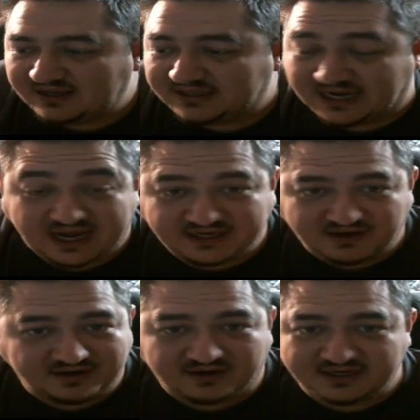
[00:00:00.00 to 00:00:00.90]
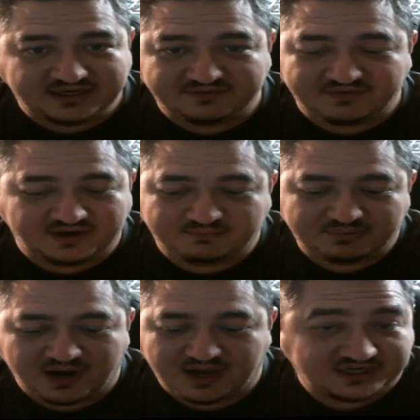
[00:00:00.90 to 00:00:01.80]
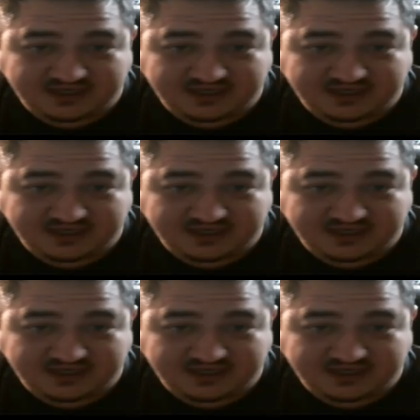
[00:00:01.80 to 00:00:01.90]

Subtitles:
that I had done on a different project.